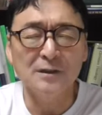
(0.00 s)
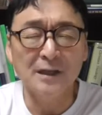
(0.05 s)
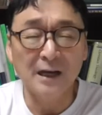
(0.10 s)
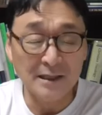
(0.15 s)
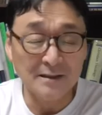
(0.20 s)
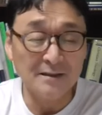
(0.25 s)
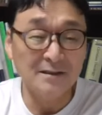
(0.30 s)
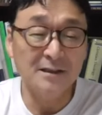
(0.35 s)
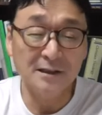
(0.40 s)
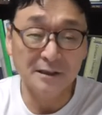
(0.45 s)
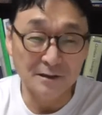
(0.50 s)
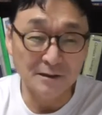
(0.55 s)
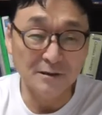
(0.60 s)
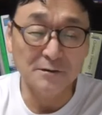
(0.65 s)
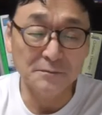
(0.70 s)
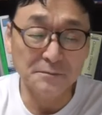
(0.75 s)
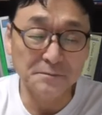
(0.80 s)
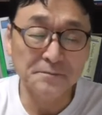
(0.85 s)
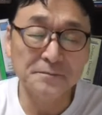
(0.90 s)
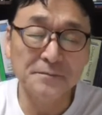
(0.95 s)
God's
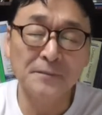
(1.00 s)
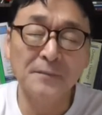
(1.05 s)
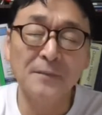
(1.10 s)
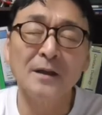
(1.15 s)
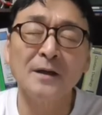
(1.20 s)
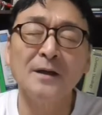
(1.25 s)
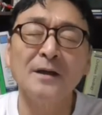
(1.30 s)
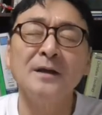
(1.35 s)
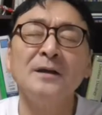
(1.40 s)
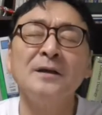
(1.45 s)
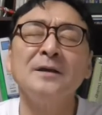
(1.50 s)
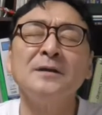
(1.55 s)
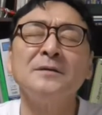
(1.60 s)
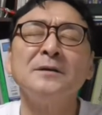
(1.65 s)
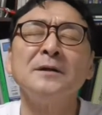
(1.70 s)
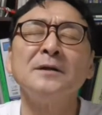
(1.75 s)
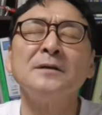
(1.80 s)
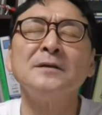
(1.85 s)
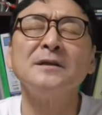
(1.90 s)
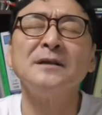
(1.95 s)
kingdom,
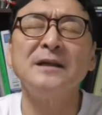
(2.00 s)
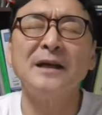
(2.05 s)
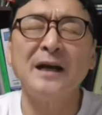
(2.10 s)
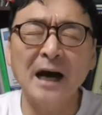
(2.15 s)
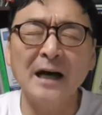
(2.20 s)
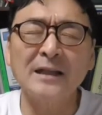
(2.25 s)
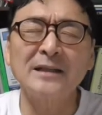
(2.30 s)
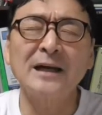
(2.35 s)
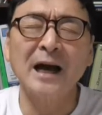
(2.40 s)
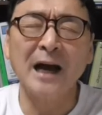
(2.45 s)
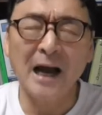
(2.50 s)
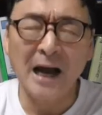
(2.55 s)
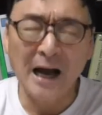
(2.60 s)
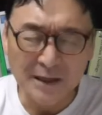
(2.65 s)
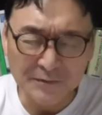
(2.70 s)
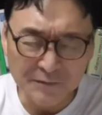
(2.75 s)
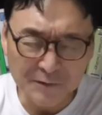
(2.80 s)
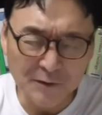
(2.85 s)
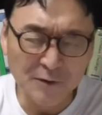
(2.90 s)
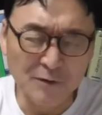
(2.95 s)
God
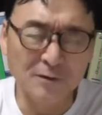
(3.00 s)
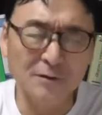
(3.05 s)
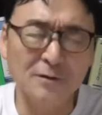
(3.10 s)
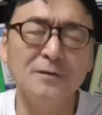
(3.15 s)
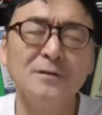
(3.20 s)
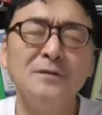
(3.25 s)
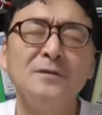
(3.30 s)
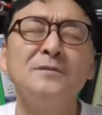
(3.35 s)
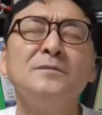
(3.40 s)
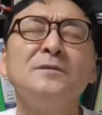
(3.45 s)
have to